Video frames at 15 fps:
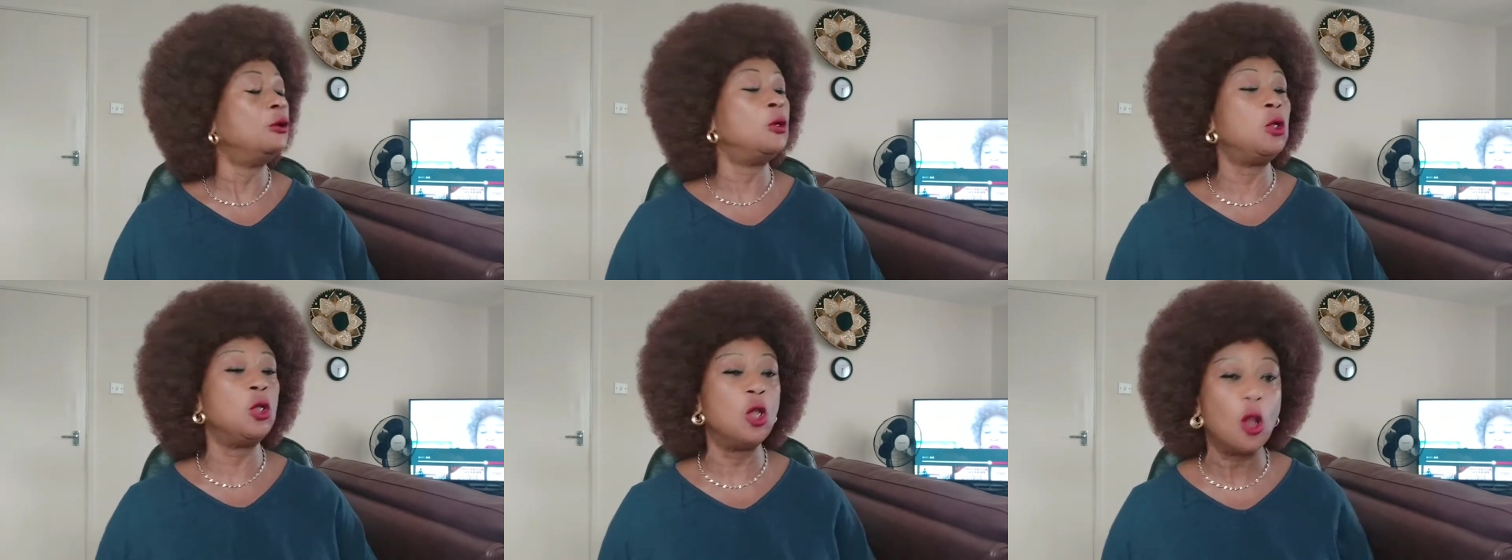
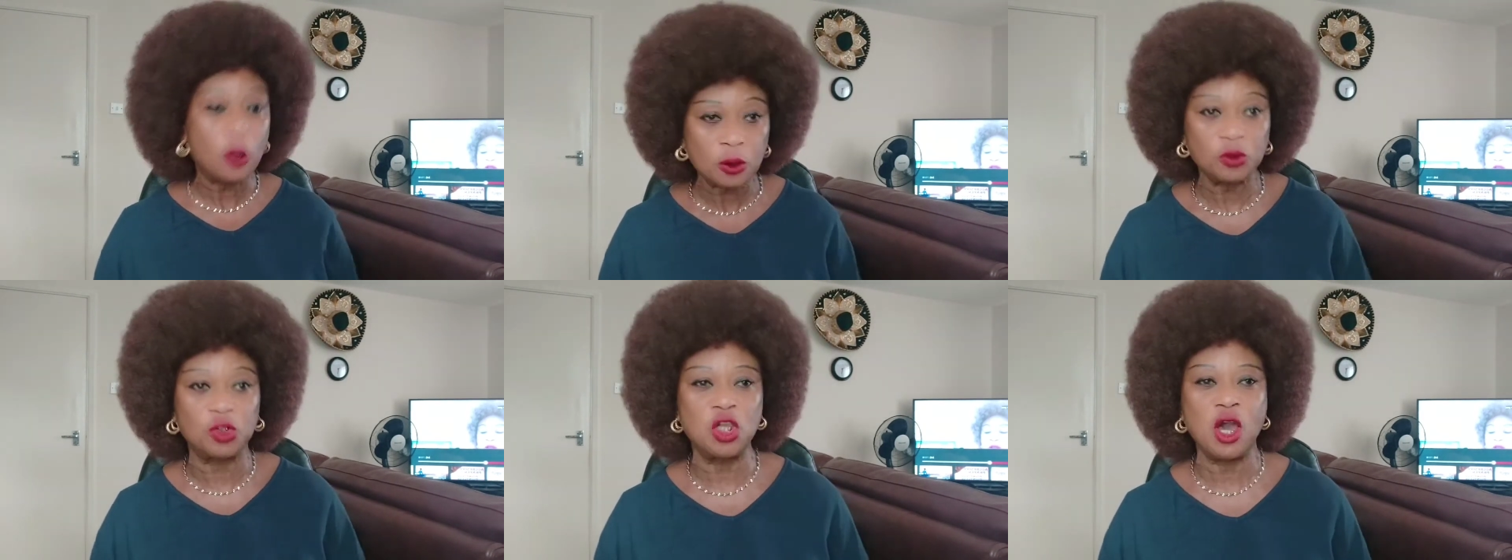
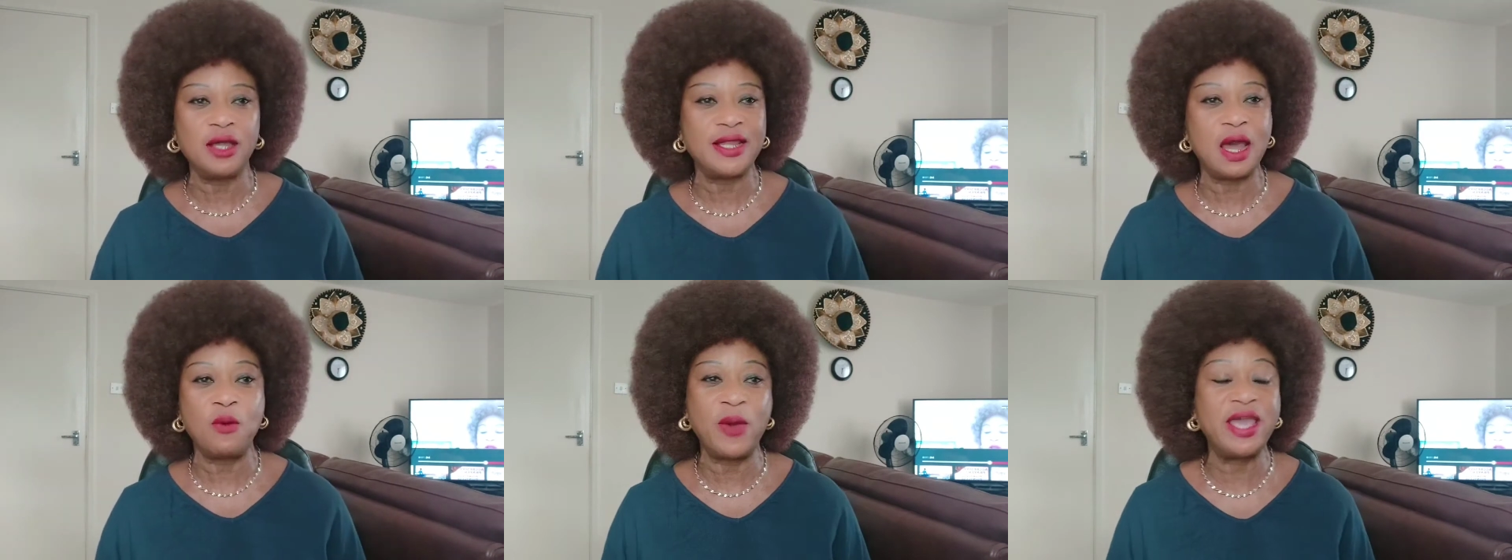Look the
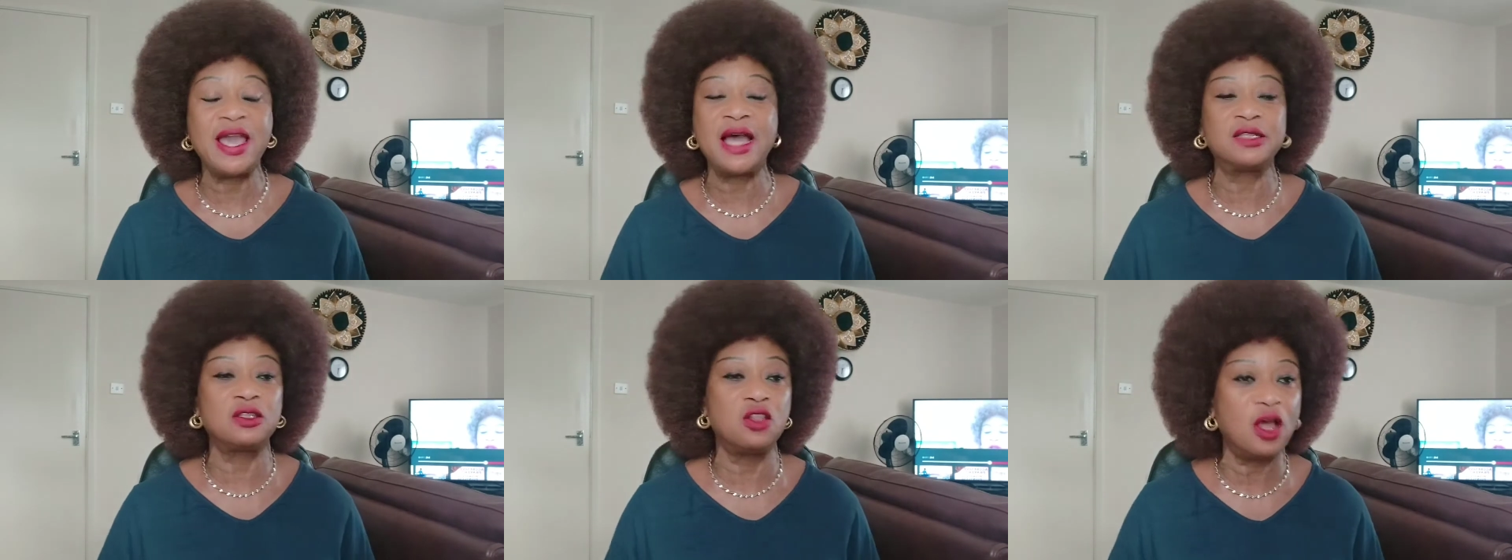other way.
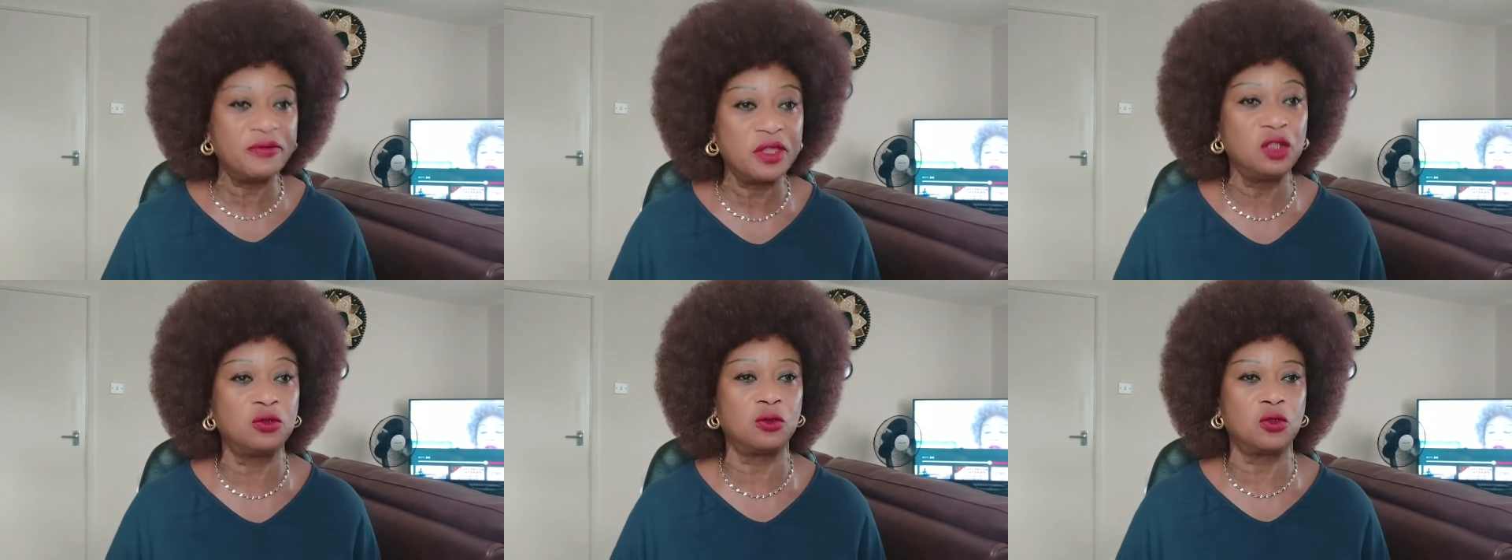It has
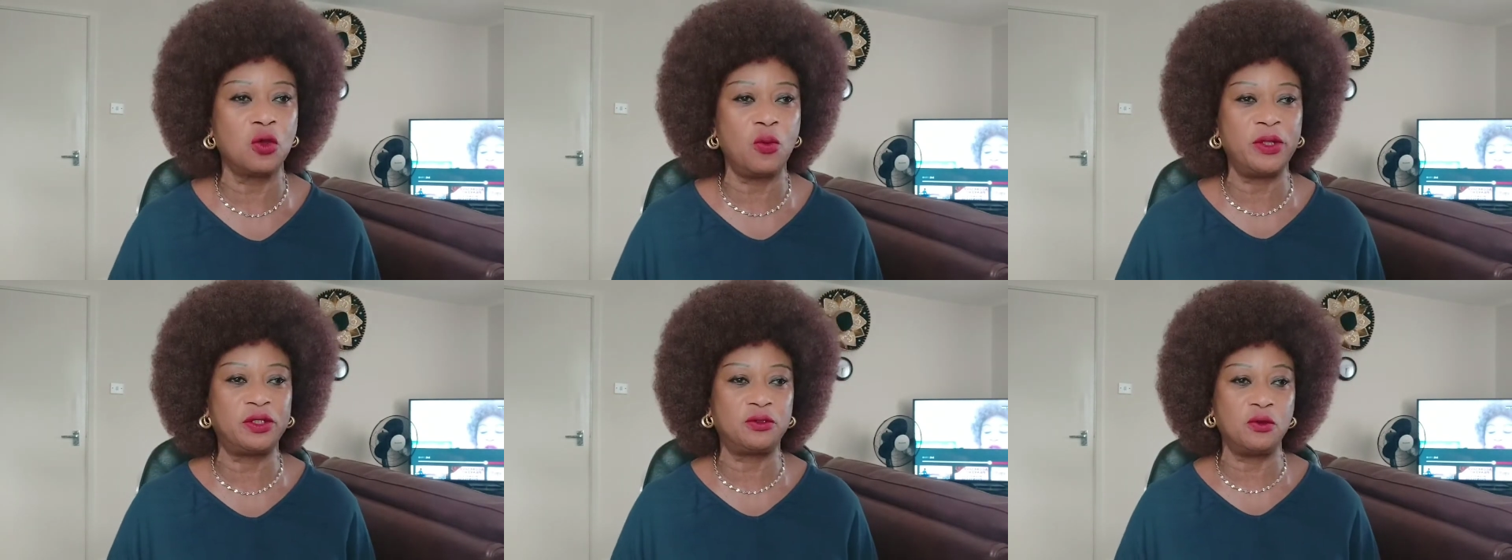nothing to
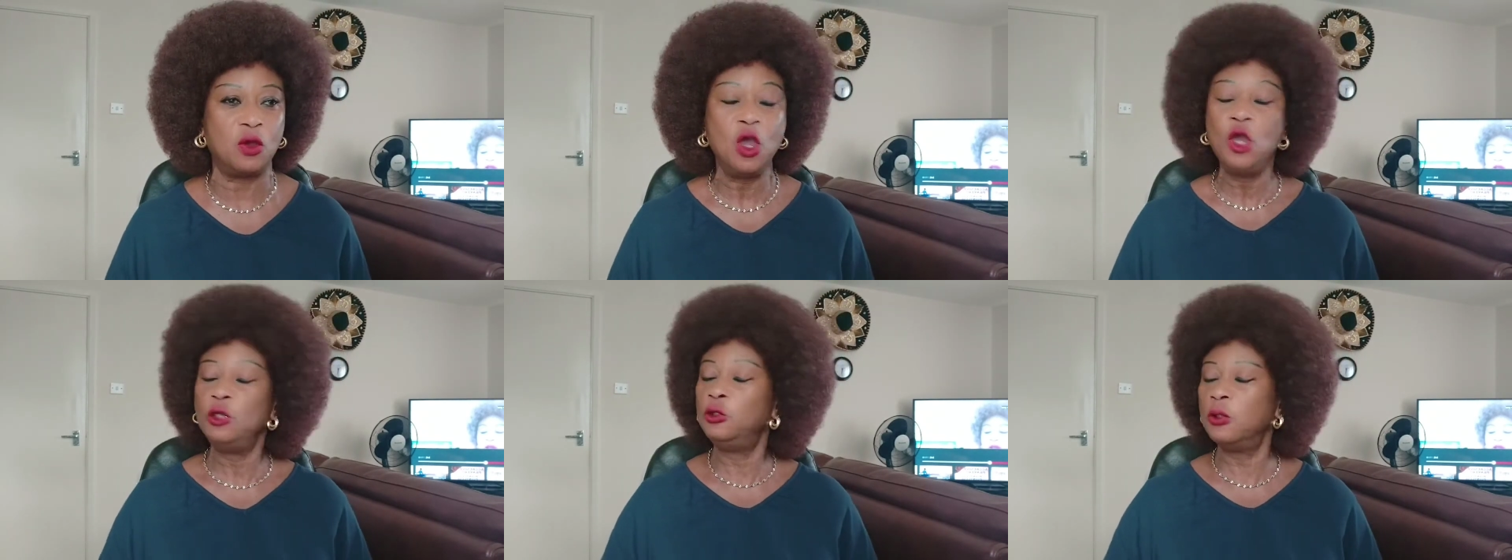do with you.